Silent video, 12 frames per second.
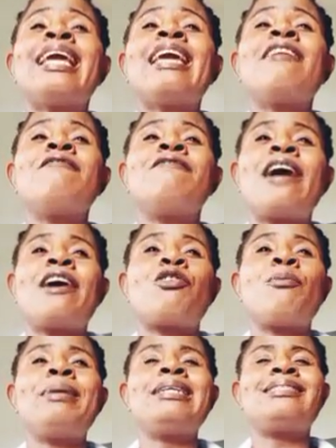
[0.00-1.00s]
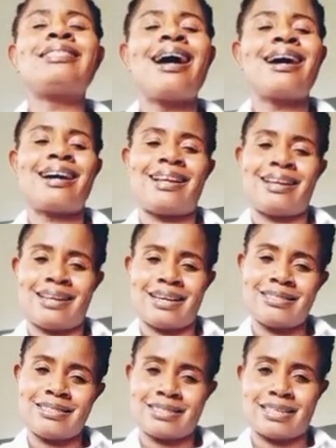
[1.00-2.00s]
environmental
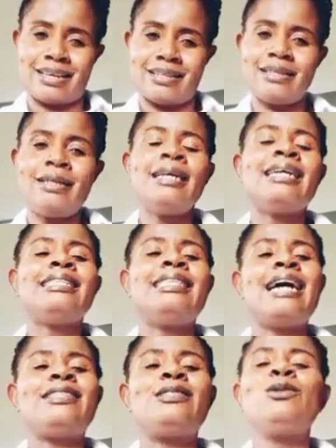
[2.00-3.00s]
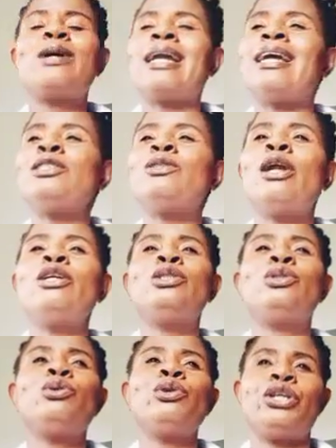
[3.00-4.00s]
cleansing that you can actually
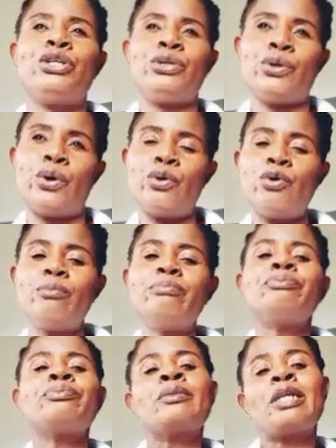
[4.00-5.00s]
do in your home,